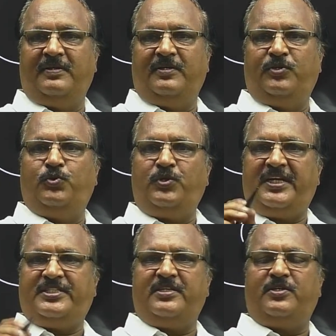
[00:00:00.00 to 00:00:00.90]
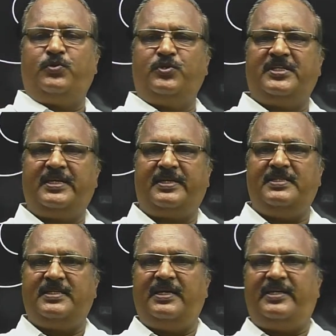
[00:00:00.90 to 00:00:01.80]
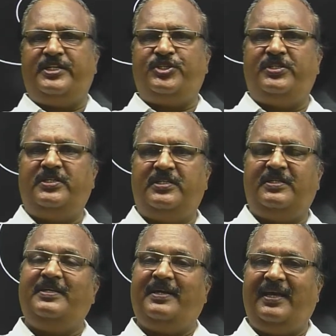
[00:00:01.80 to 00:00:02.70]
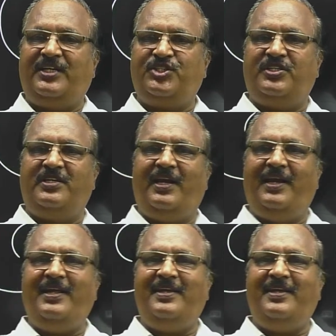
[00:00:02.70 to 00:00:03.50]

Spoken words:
Two circles are touching externally.